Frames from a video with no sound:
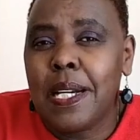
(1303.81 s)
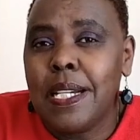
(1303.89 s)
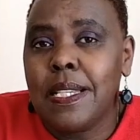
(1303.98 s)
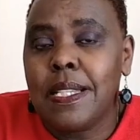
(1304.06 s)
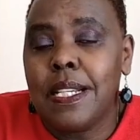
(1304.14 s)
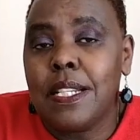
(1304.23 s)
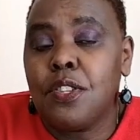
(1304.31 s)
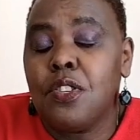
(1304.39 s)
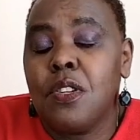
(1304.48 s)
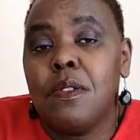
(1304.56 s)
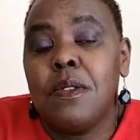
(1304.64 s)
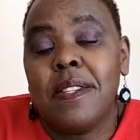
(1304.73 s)
counselors
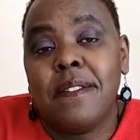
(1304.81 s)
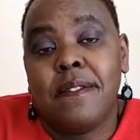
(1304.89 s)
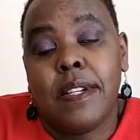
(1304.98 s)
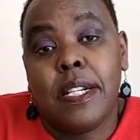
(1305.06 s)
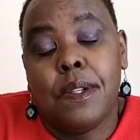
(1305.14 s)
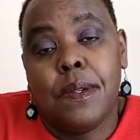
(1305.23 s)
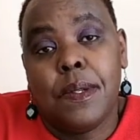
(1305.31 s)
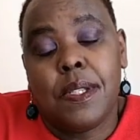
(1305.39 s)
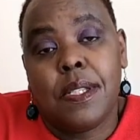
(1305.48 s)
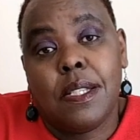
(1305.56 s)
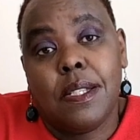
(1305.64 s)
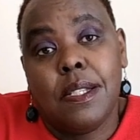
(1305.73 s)
don't do
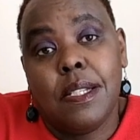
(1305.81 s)
referrals.